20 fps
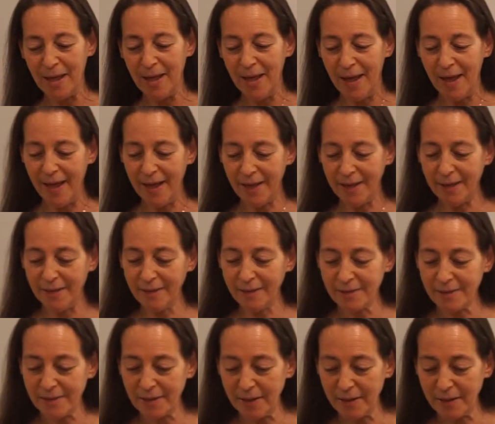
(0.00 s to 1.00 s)
and
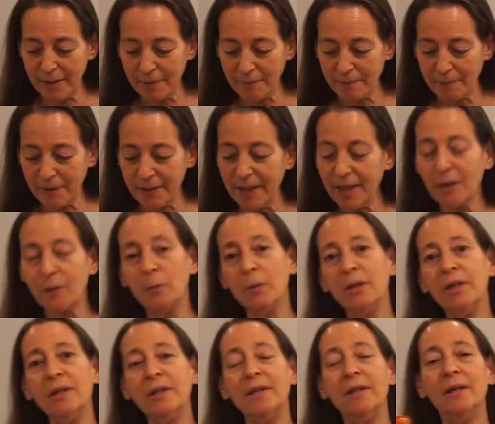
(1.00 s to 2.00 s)
some
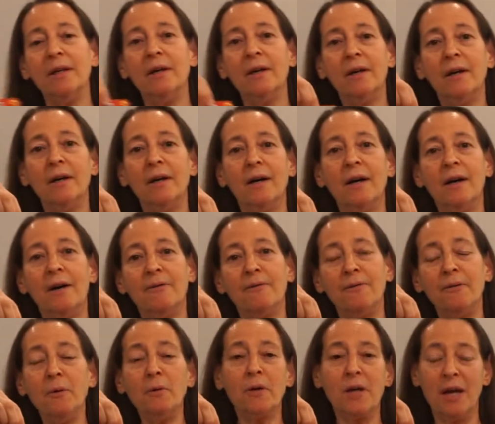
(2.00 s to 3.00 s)
liquid
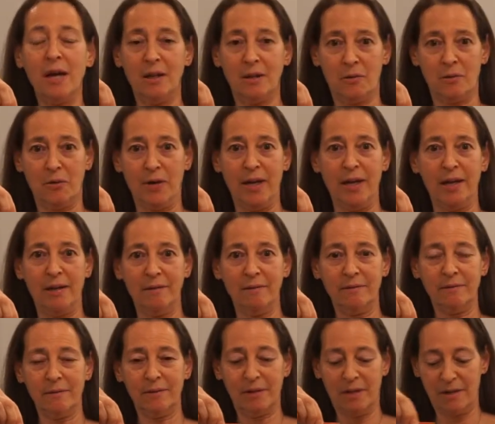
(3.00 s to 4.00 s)
food coloring,
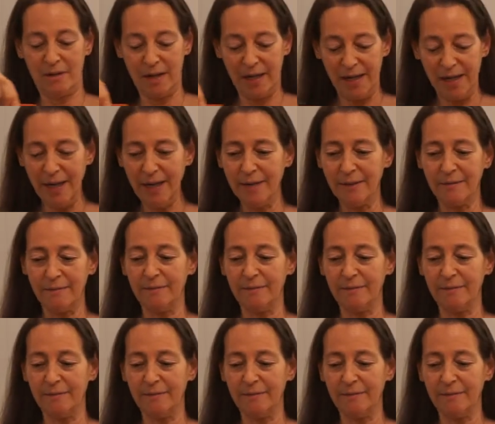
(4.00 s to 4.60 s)
all right?